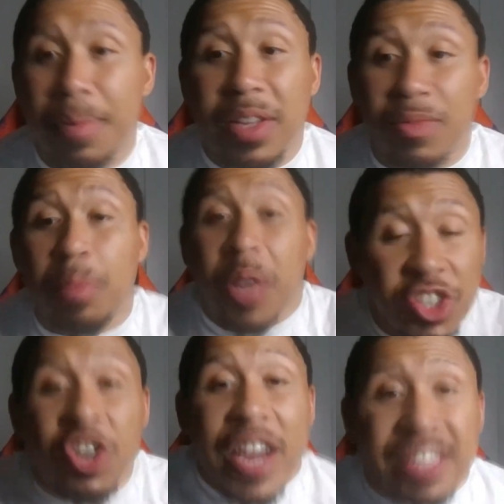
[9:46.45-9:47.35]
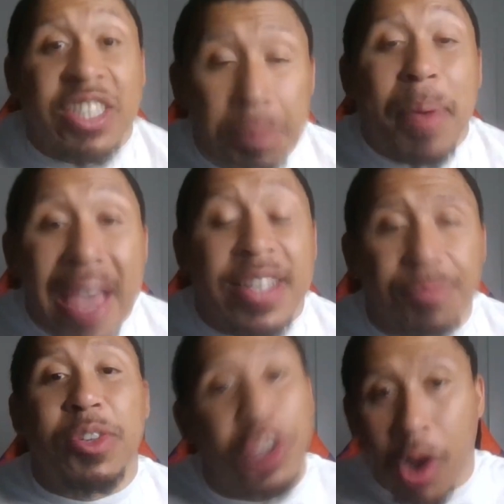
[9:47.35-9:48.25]
But but you're in space,
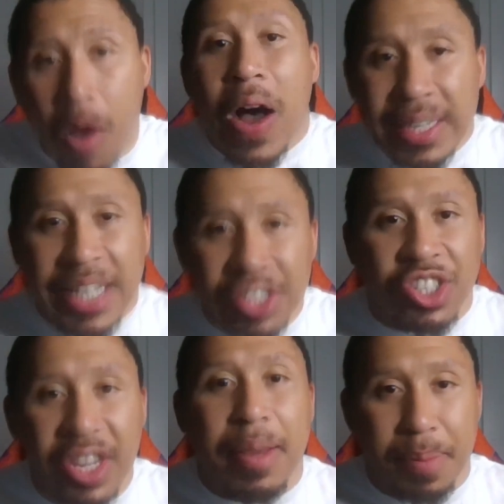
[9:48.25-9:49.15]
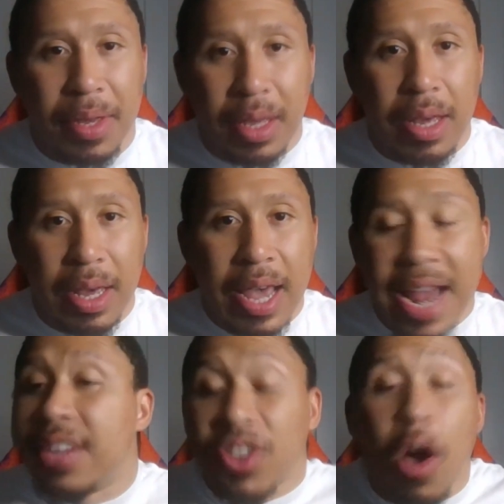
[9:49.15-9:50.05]
but you're on this ship,
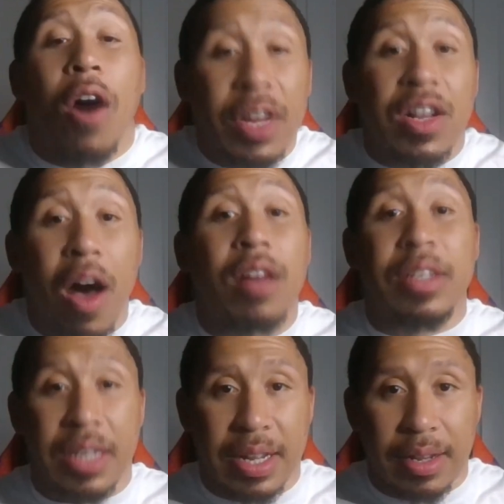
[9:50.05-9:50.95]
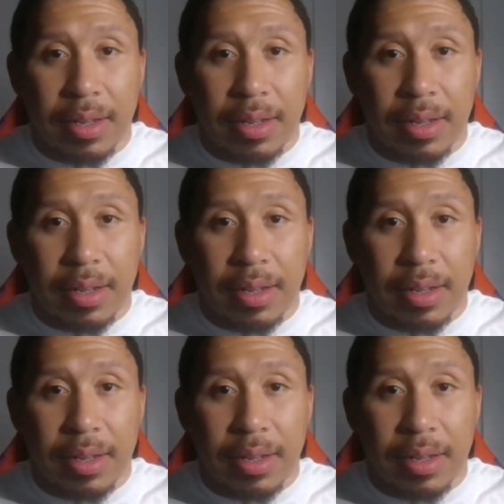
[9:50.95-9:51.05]
and it's called a colony.